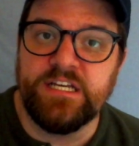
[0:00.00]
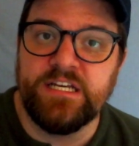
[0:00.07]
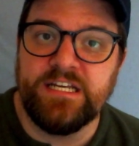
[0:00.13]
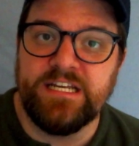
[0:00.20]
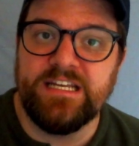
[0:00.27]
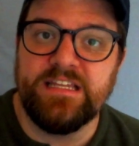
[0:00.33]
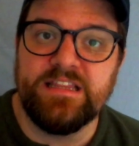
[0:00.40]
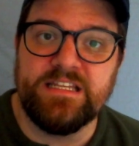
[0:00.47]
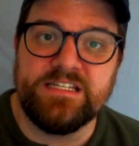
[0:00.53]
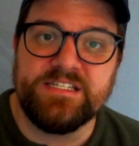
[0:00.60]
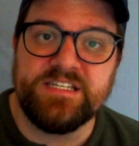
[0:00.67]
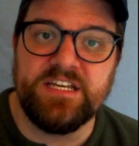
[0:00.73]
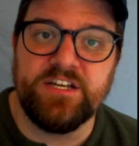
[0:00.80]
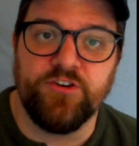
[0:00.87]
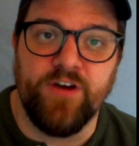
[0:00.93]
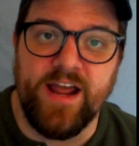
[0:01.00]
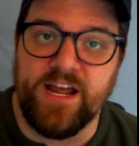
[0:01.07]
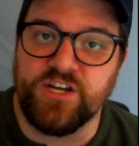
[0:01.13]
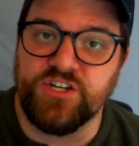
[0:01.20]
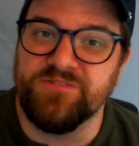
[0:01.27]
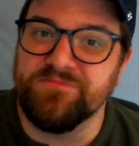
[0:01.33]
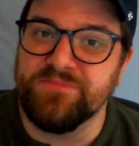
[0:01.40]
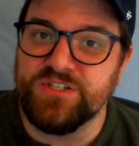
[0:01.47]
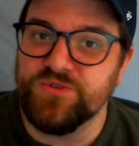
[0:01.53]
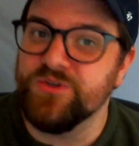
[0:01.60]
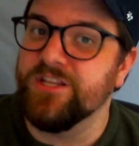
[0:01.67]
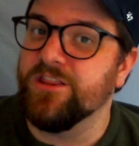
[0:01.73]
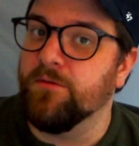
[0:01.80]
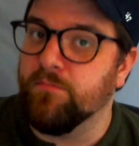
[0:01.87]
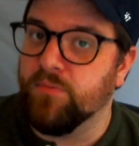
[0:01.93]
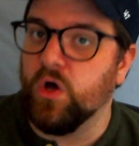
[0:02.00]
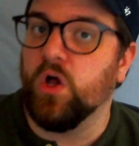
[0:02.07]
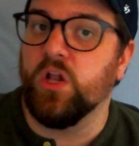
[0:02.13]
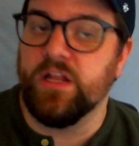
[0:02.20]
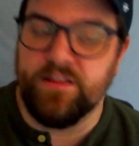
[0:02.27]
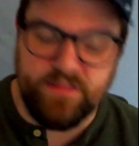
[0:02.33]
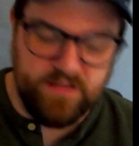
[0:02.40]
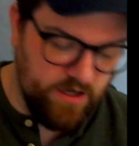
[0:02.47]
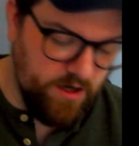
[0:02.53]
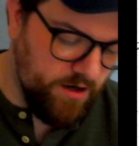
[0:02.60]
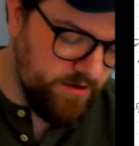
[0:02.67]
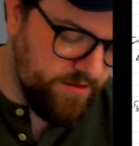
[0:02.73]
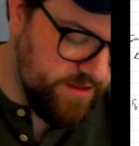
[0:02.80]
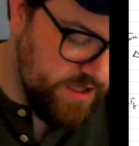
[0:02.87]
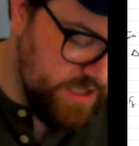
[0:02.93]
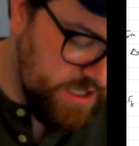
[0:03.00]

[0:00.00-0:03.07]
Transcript: in this interaction between the ball and the earth.